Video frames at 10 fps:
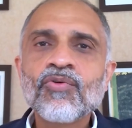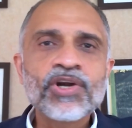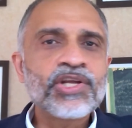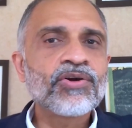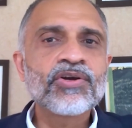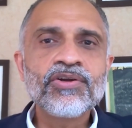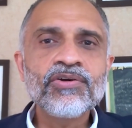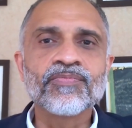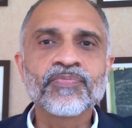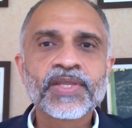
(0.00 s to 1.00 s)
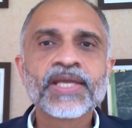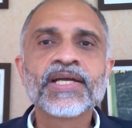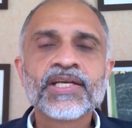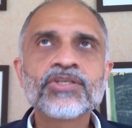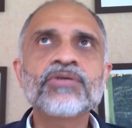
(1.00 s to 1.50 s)
what are you going to do?
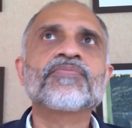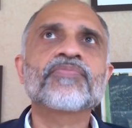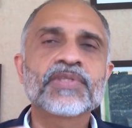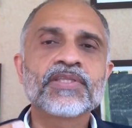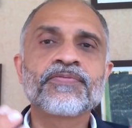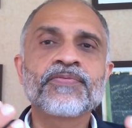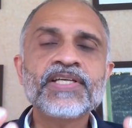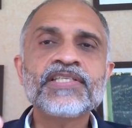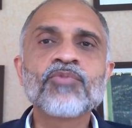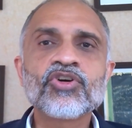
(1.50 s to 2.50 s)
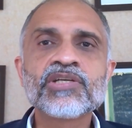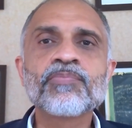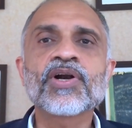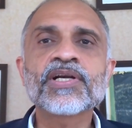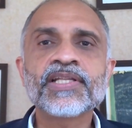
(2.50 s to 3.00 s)
So, the first most
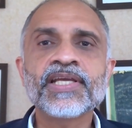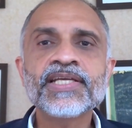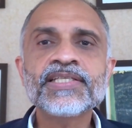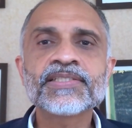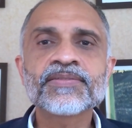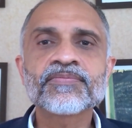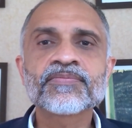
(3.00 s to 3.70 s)
important thing is